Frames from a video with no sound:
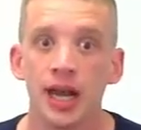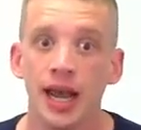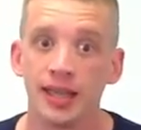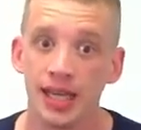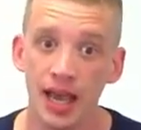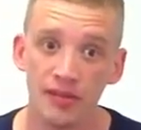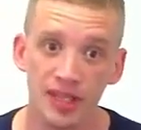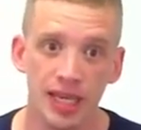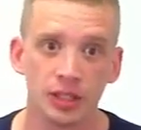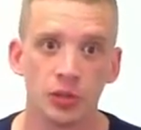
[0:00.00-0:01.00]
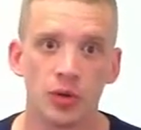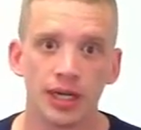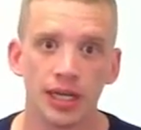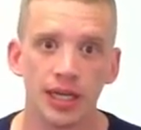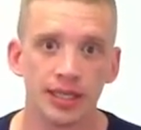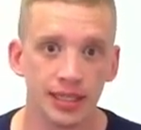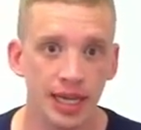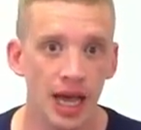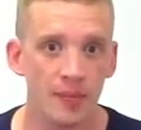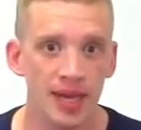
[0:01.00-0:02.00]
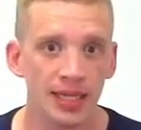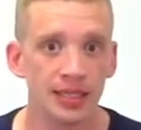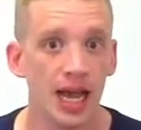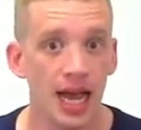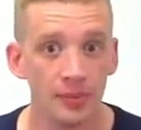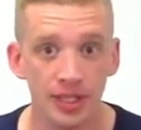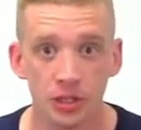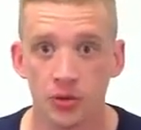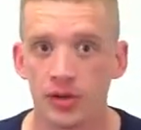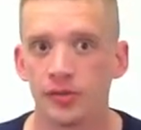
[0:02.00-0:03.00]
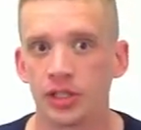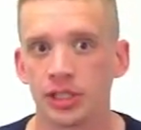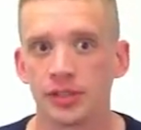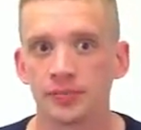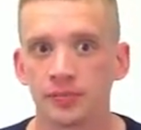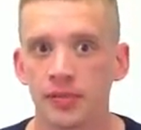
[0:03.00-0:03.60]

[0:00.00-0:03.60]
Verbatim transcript: and the F E N twenty is the compact I P twenty version,